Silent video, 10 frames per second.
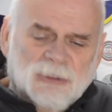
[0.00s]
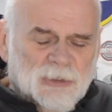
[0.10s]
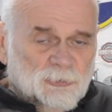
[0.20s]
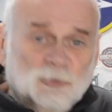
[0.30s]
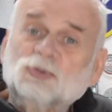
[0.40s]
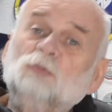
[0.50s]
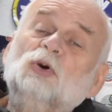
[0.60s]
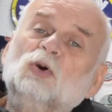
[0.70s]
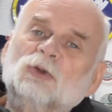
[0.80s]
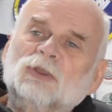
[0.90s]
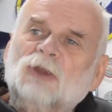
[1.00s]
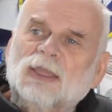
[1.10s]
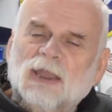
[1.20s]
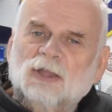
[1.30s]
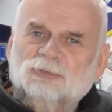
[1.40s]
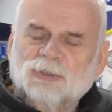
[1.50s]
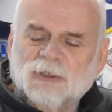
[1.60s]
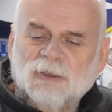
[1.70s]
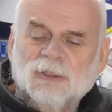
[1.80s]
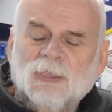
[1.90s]
It's also pouring rain
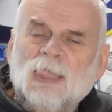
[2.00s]
outside,